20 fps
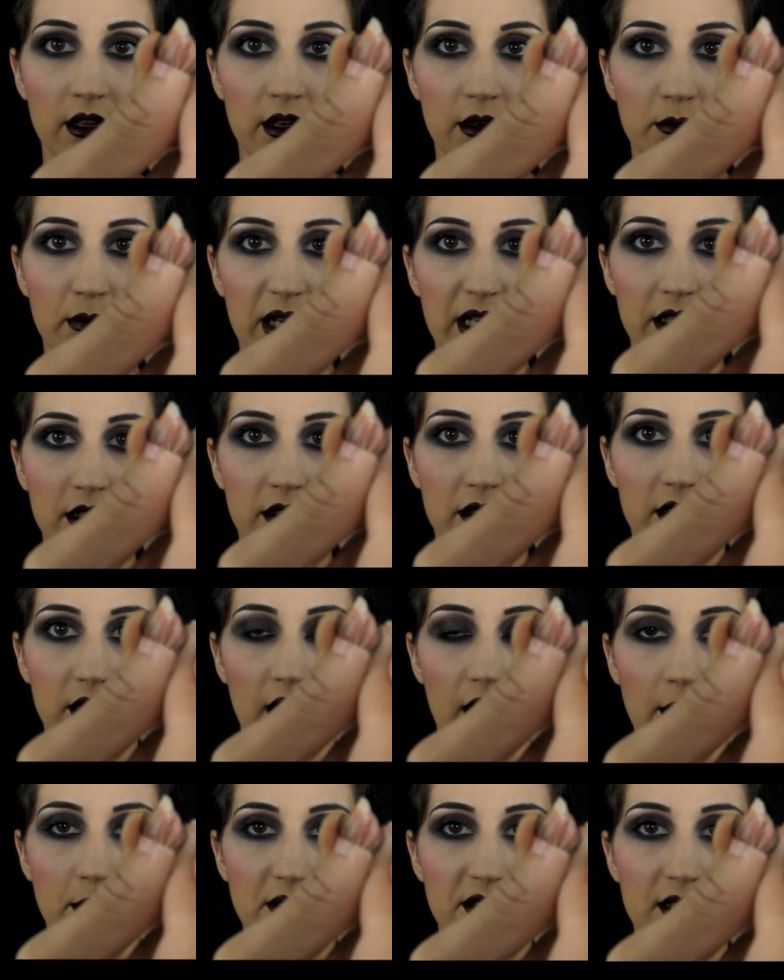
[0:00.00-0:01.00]
You bend it the
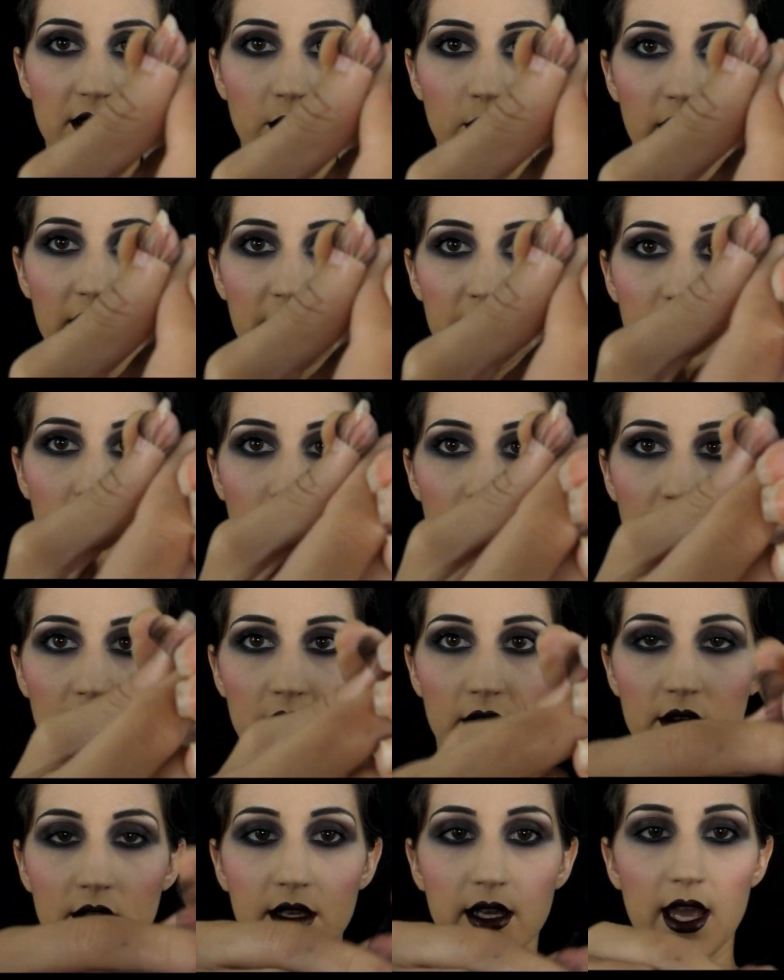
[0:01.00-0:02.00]
opposite way of what
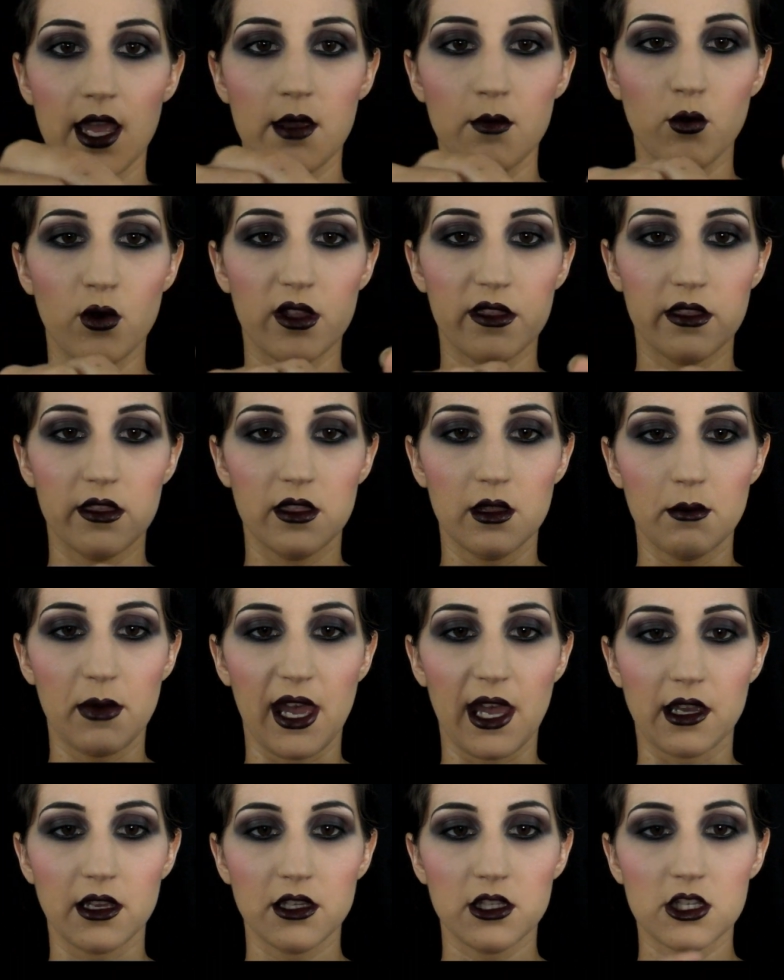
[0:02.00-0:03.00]
it came with in the
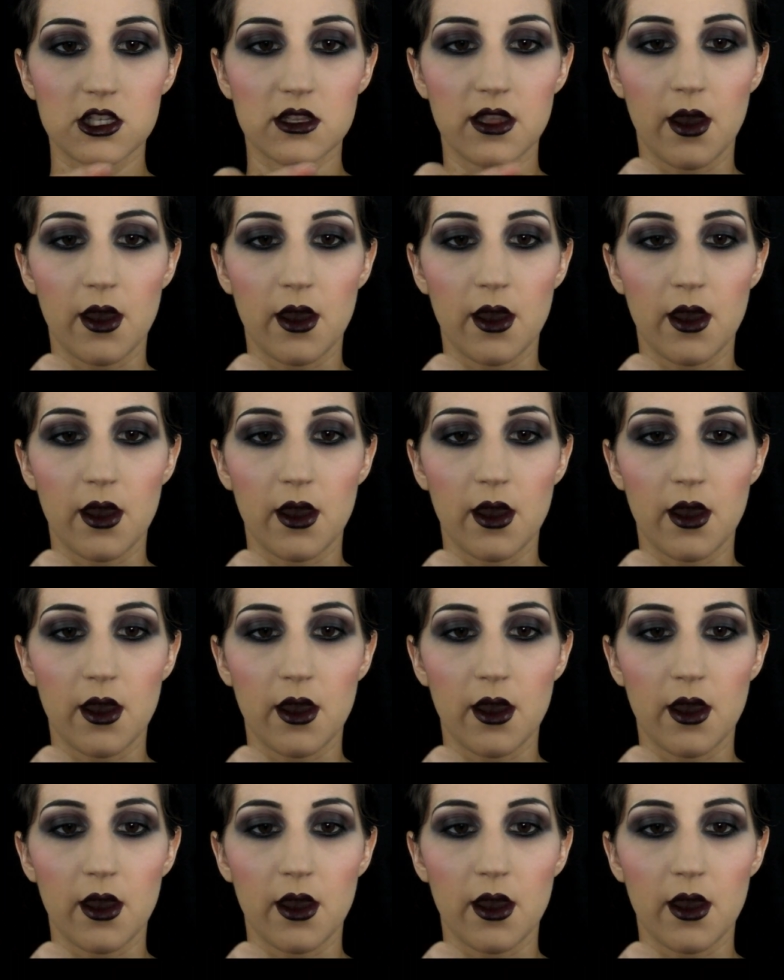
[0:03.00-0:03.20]
package.